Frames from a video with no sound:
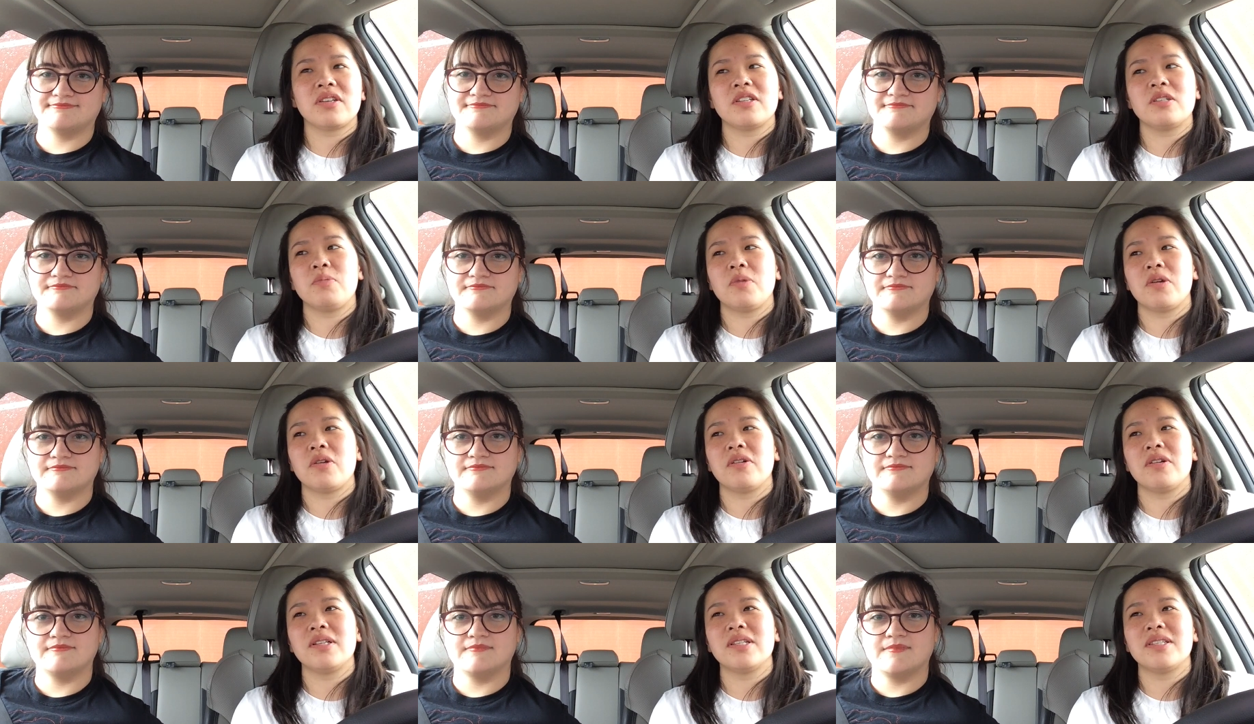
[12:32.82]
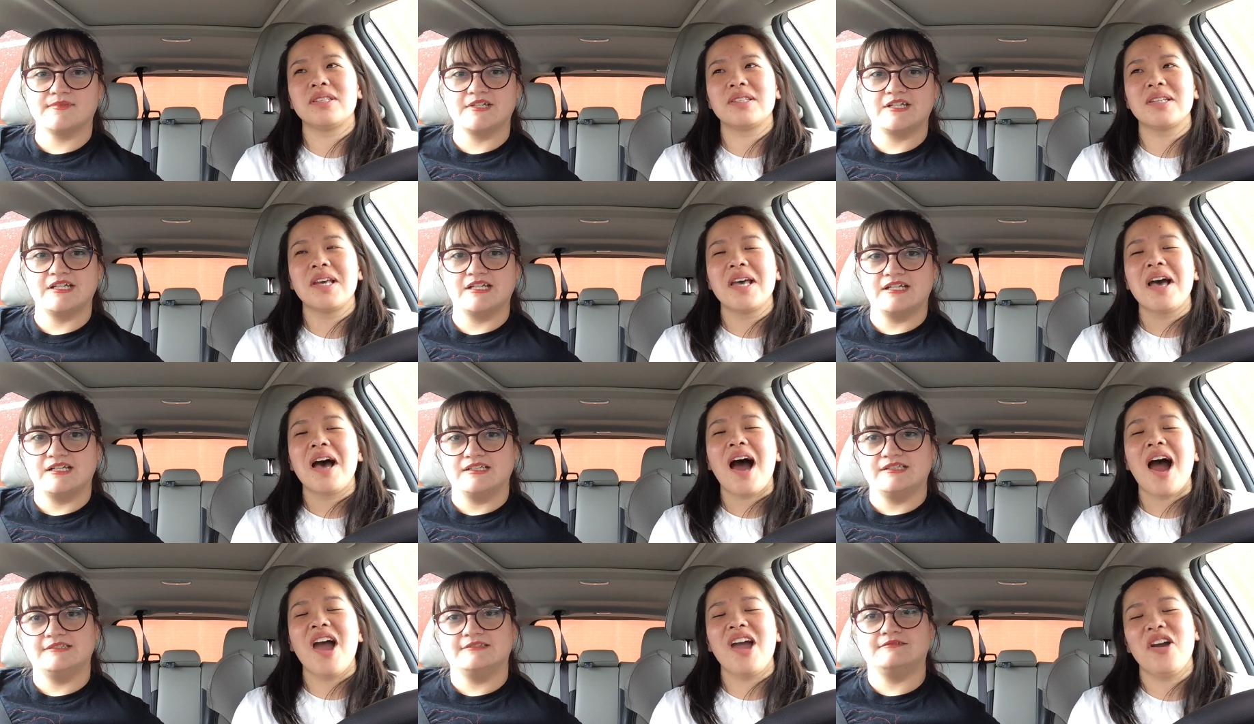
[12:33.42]
Speaker 1: to experience.
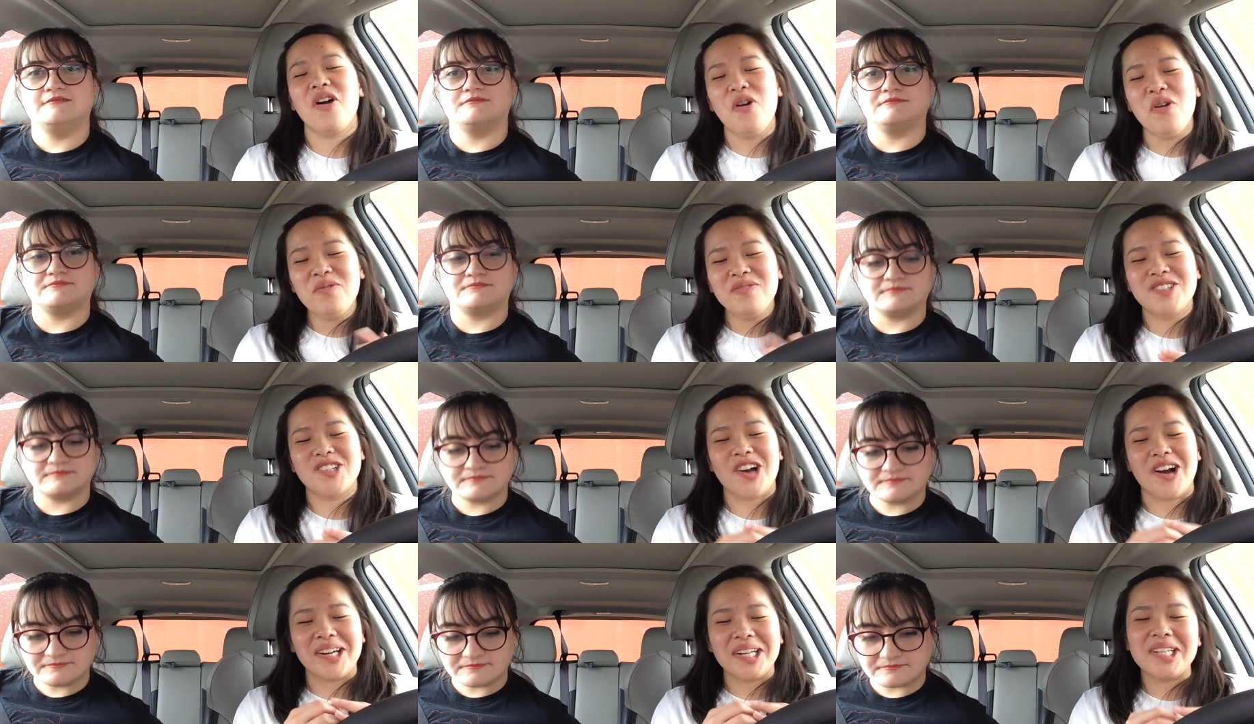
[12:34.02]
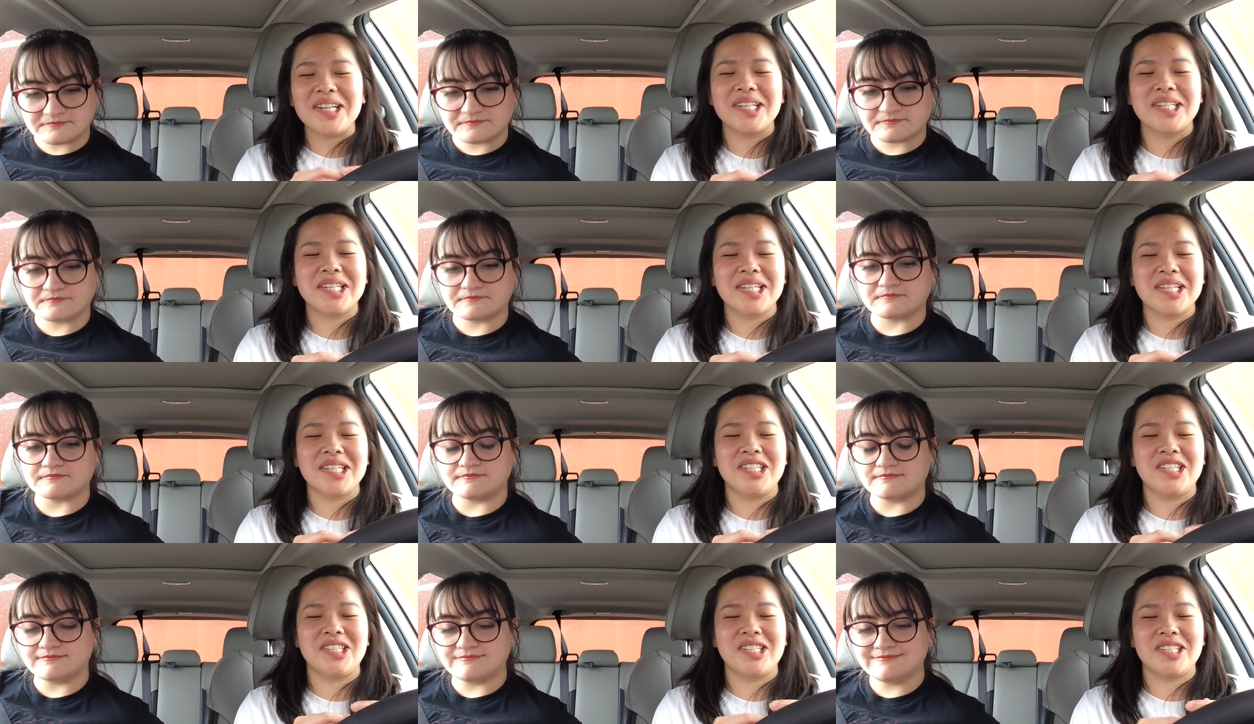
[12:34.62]
I hope Johnny does
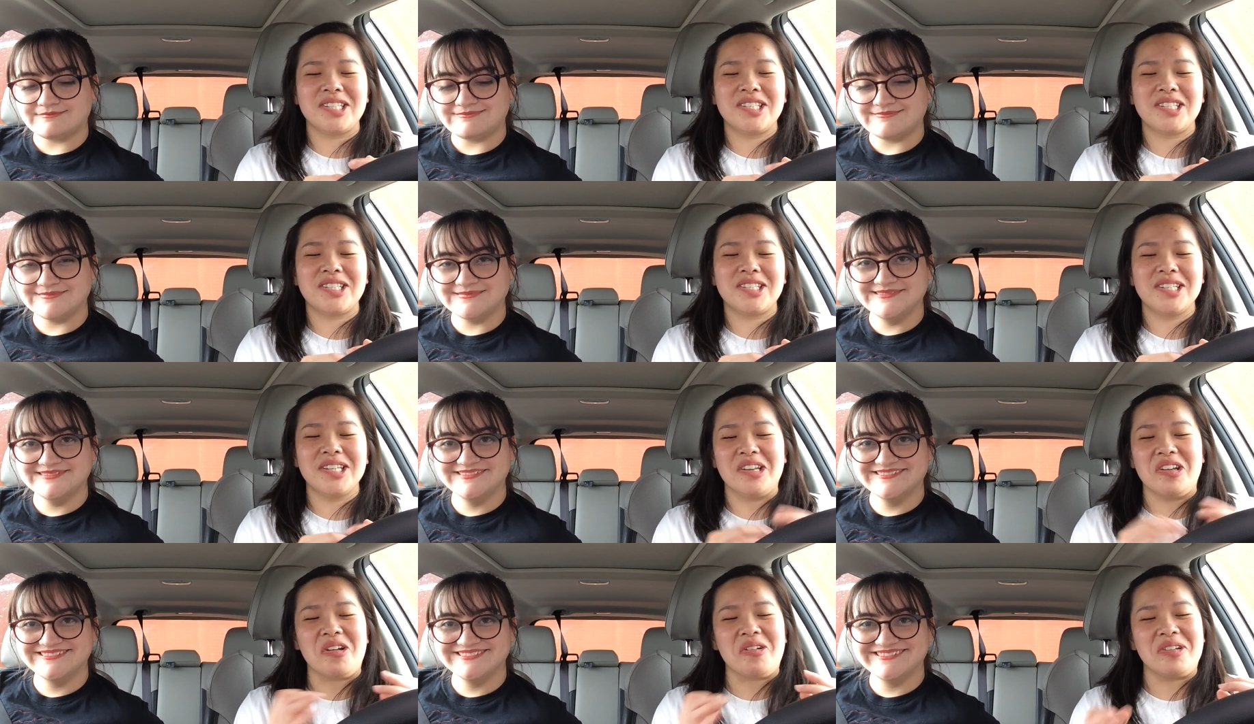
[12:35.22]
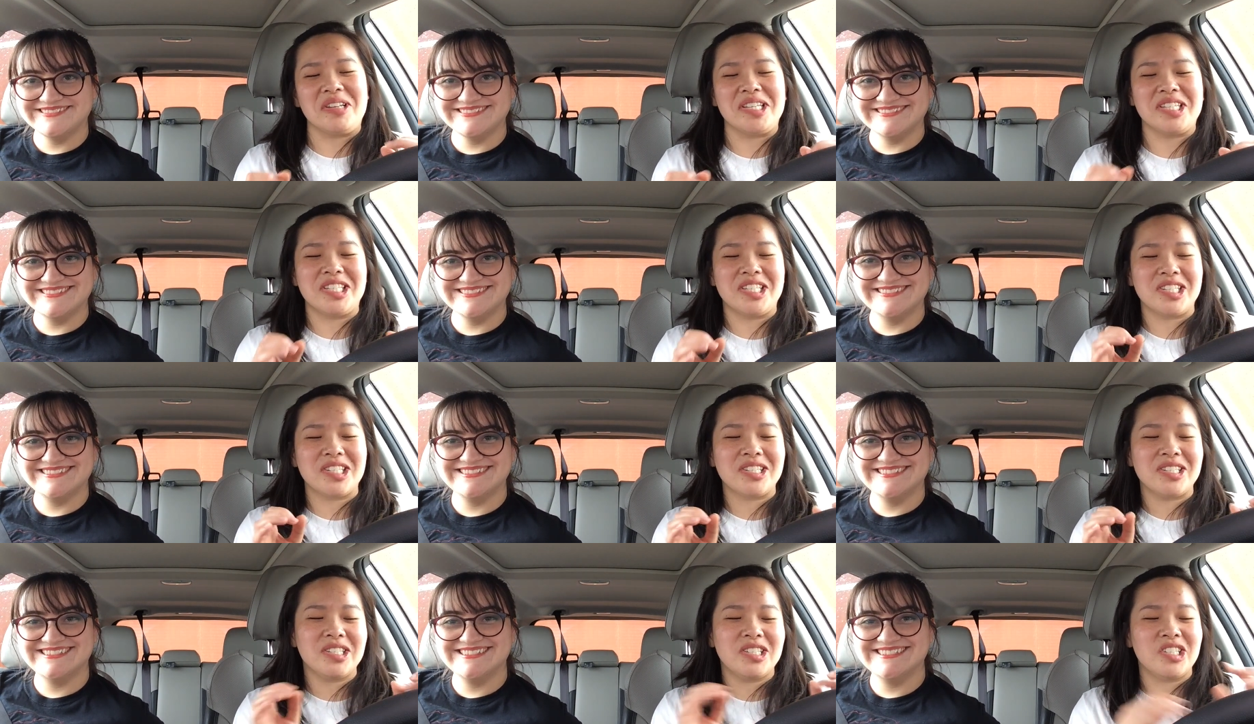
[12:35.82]
his, you know,
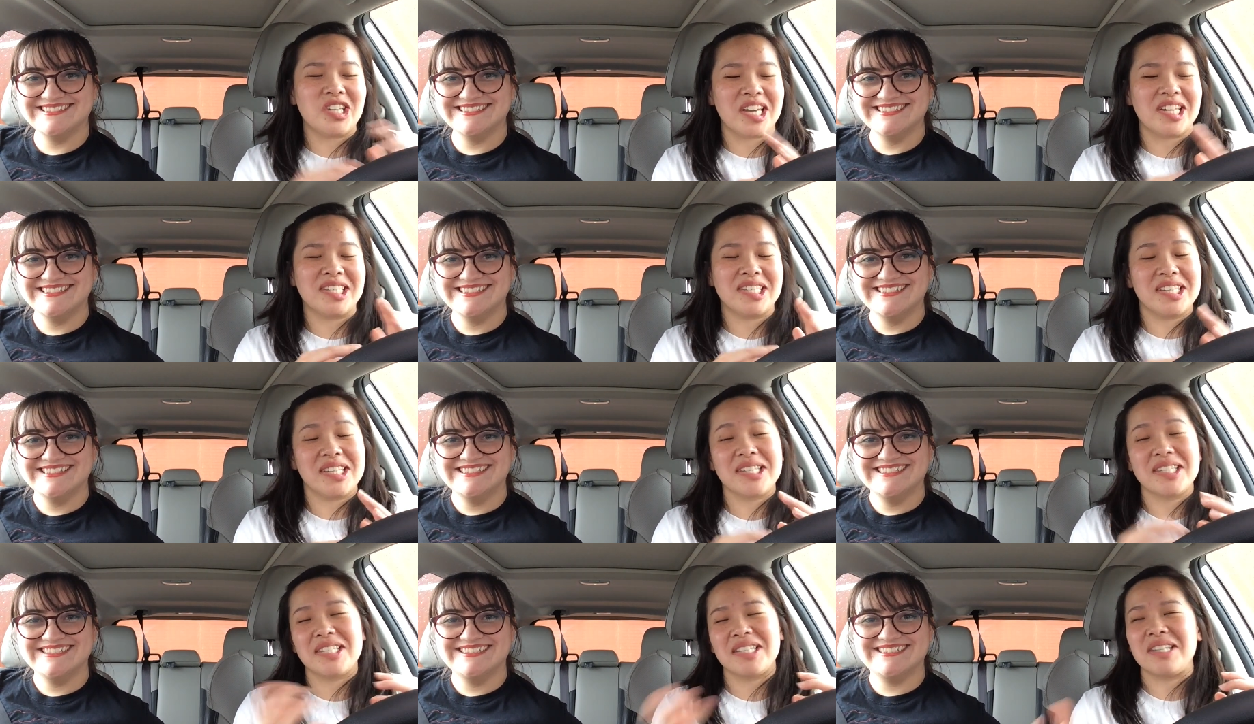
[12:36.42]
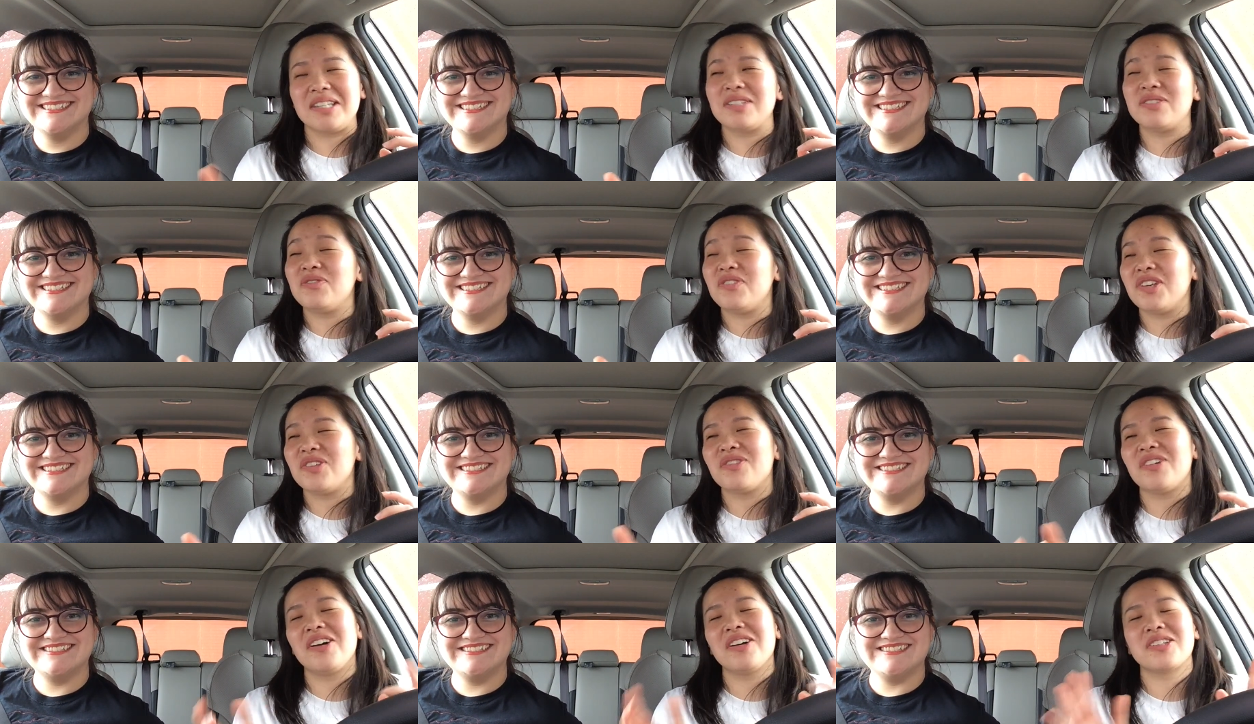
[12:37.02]
his JCC's
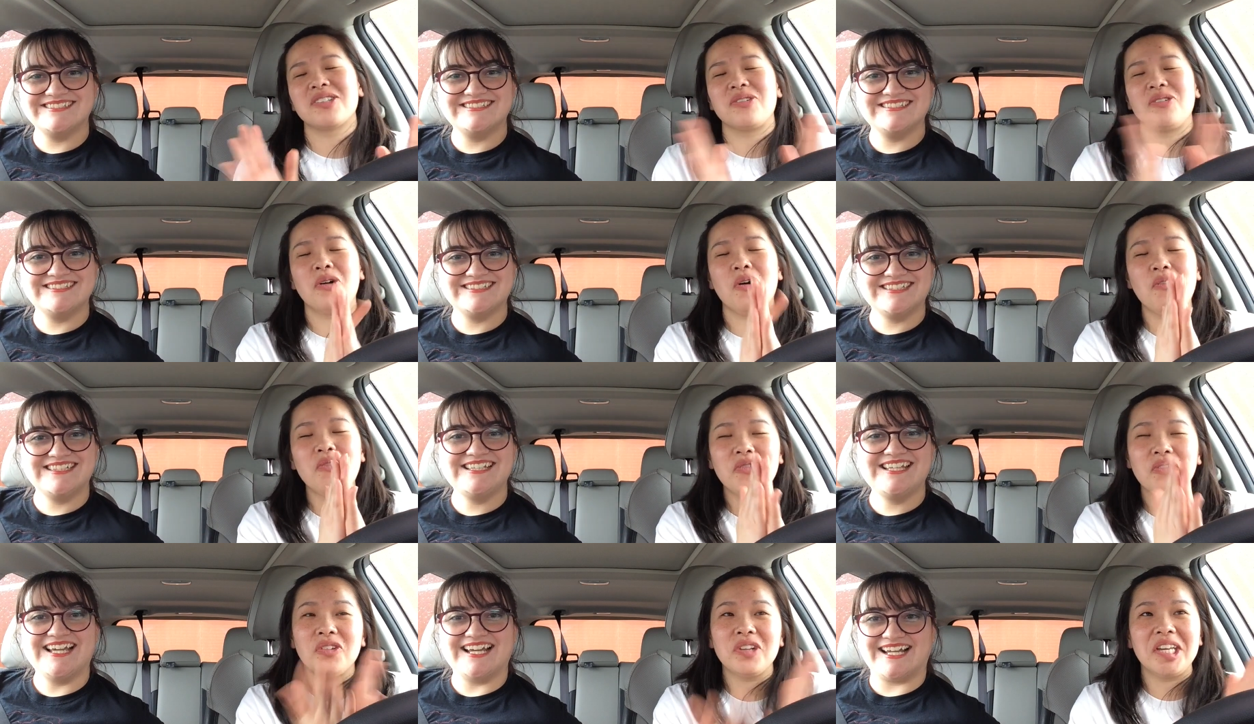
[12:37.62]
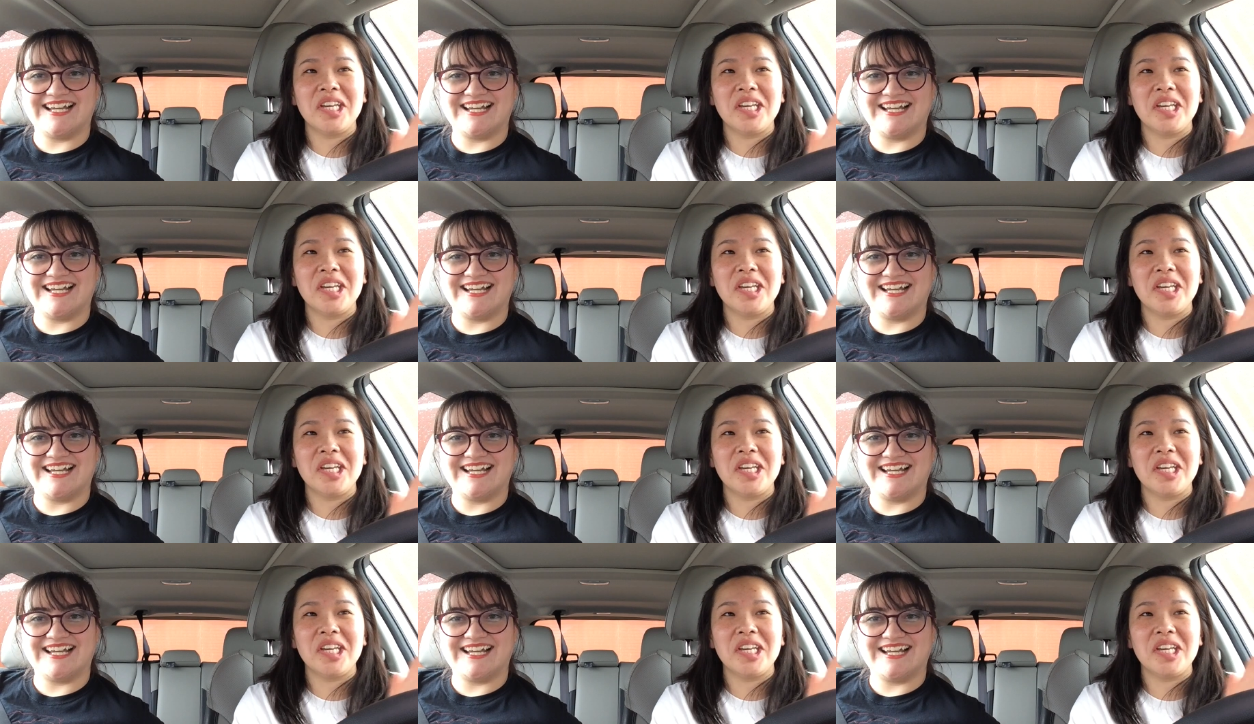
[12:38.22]
Vlog. So hopefully